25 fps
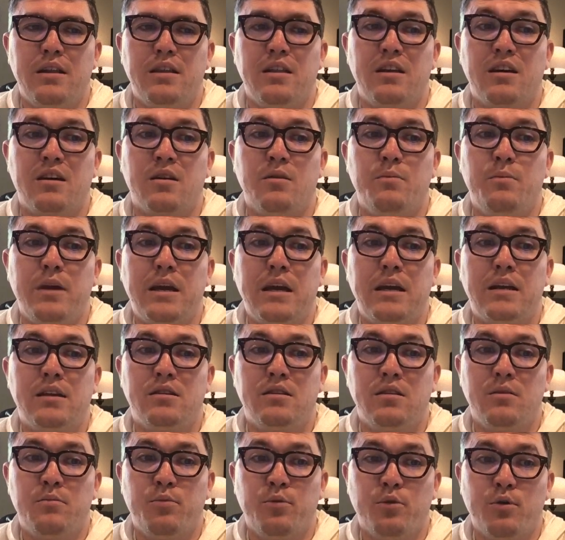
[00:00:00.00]
the command
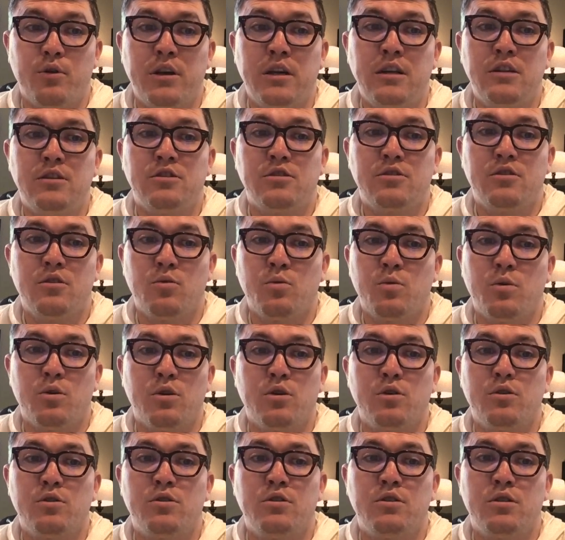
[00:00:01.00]
to preach the
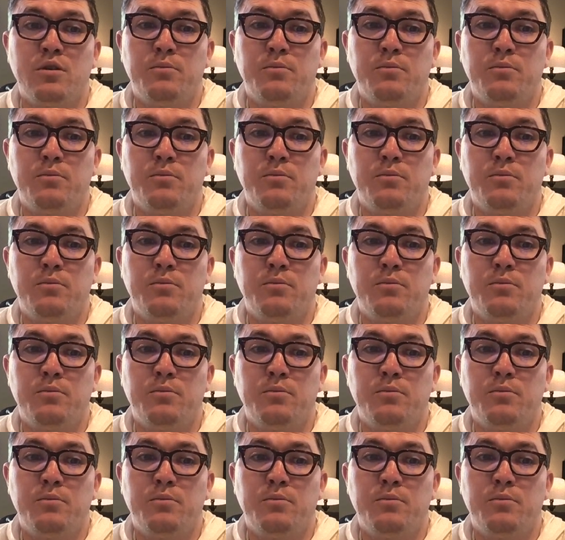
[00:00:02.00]
word,